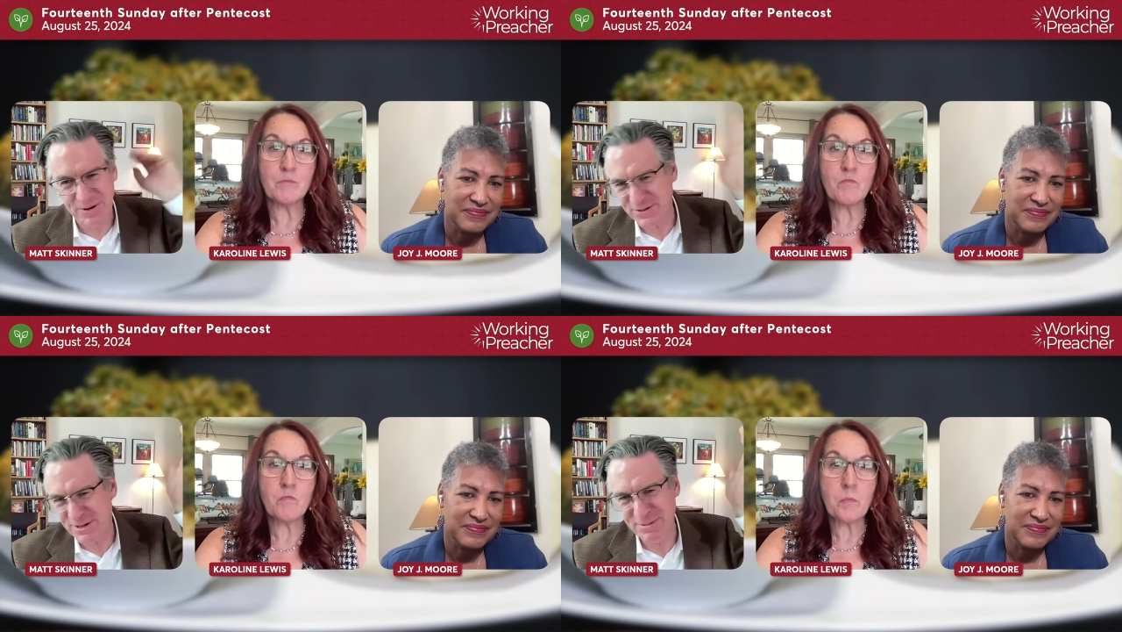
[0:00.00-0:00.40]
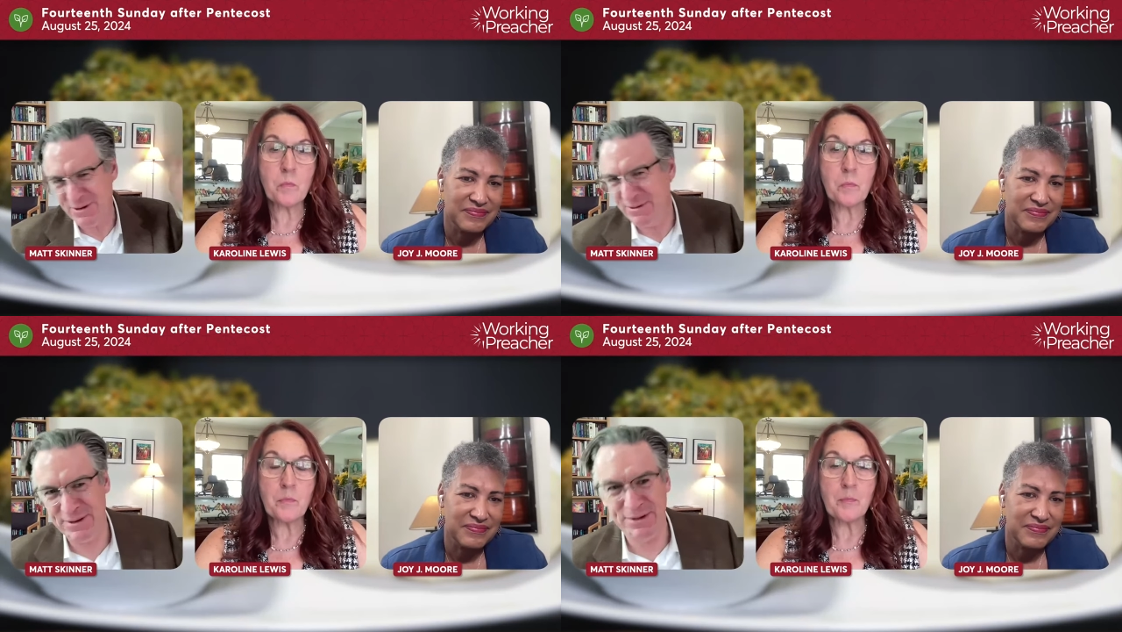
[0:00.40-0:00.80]
Speaker 1: always compare
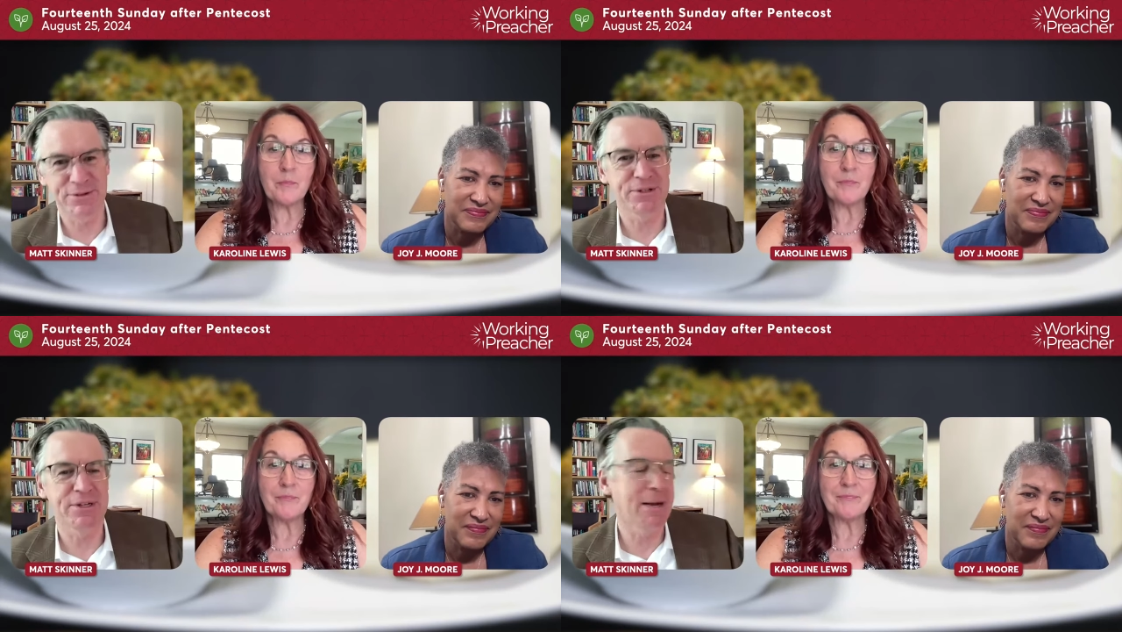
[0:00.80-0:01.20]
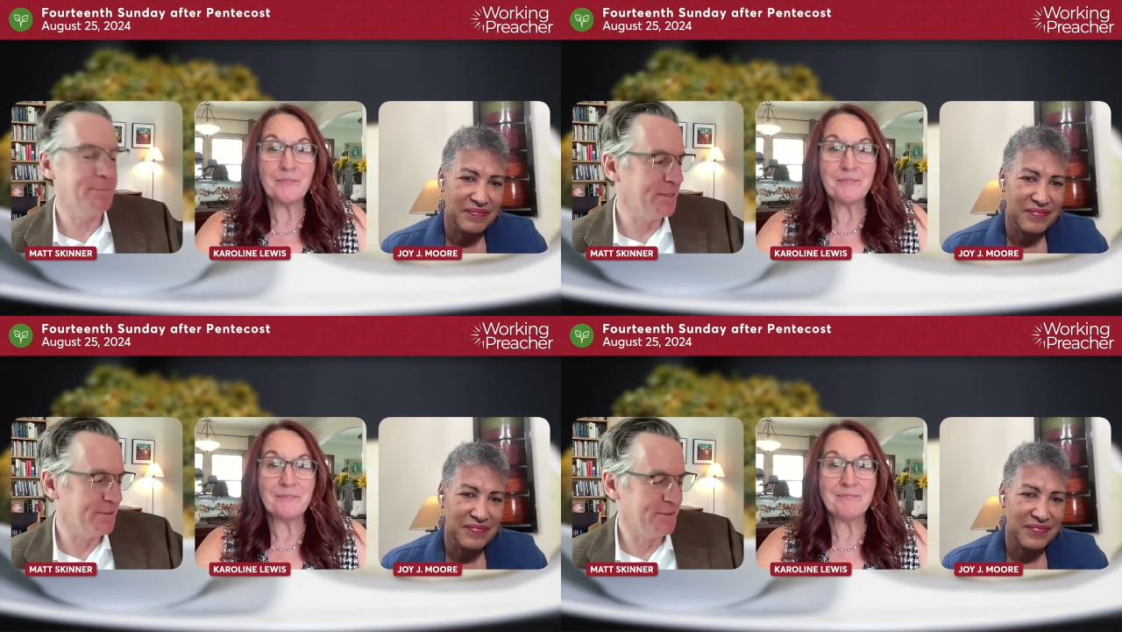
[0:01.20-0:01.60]
everything to the
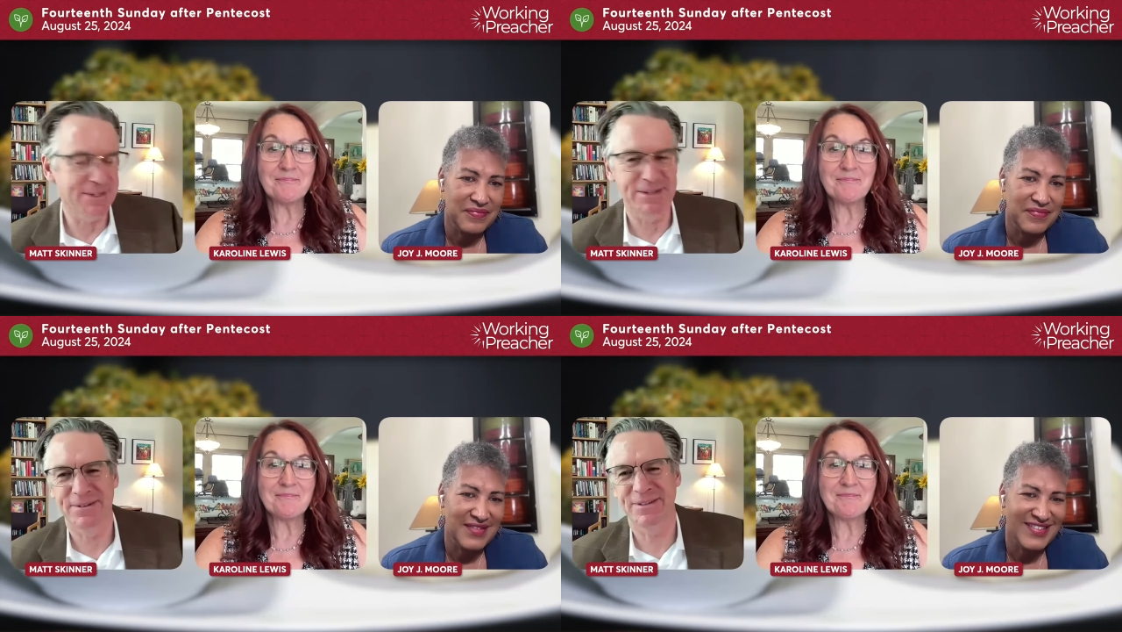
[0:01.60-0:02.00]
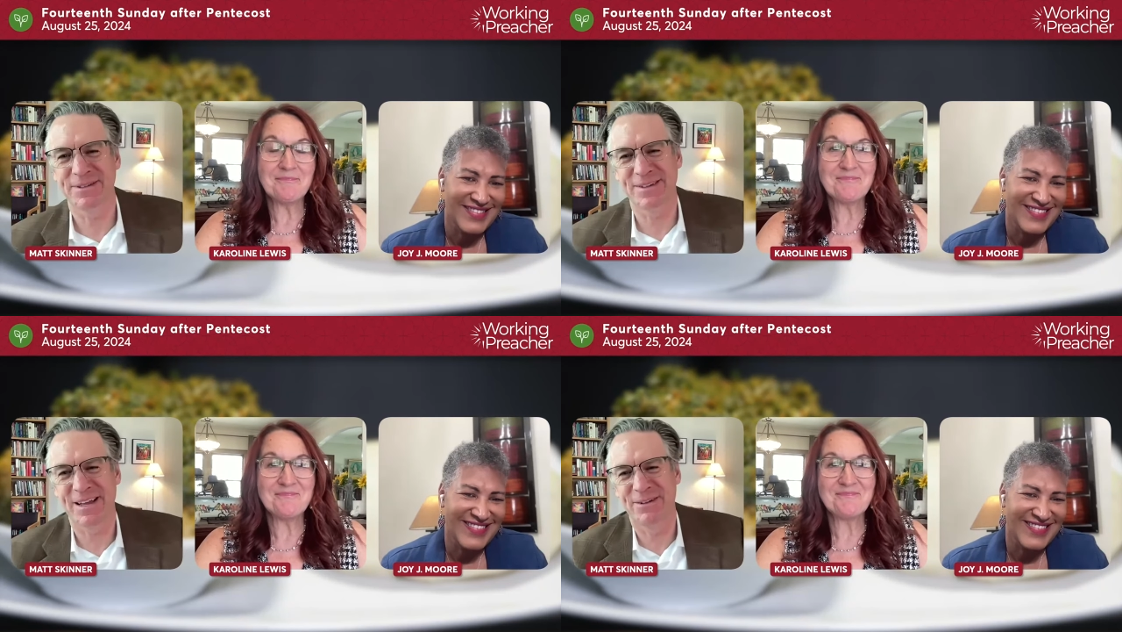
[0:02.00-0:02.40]
synoptics, you know, it's
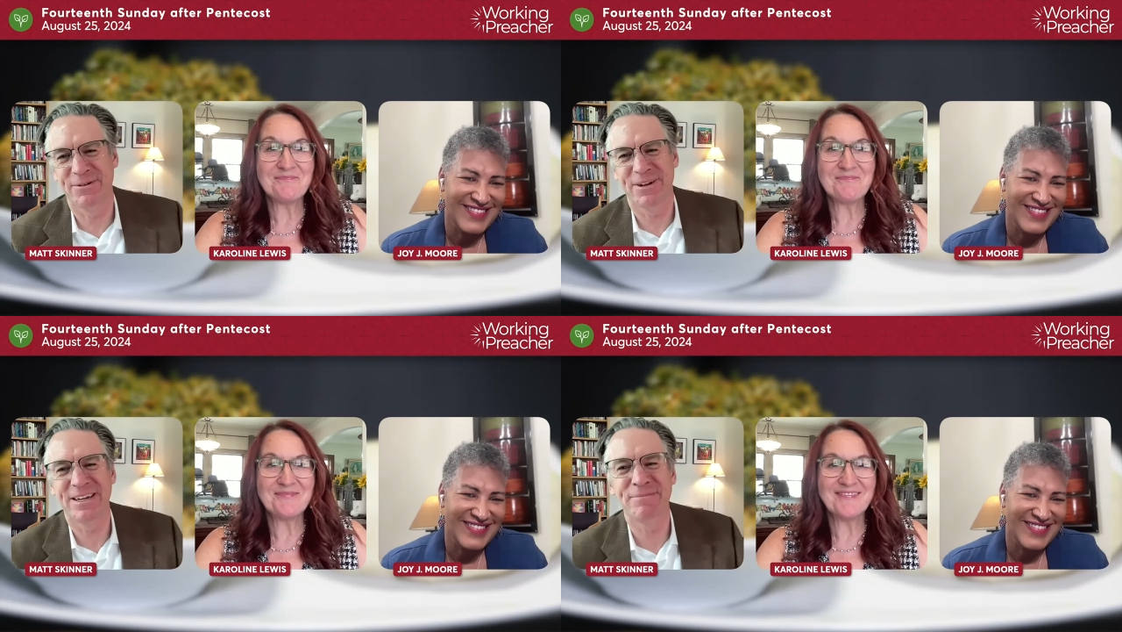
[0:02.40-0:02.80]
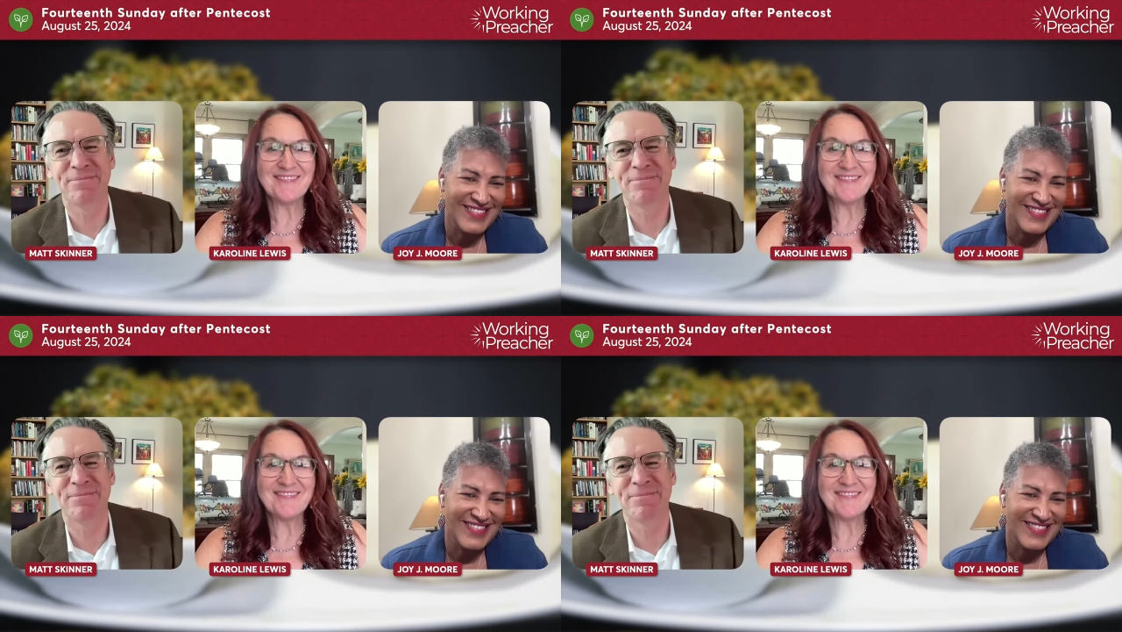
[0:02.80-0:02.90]
just kind of what I am.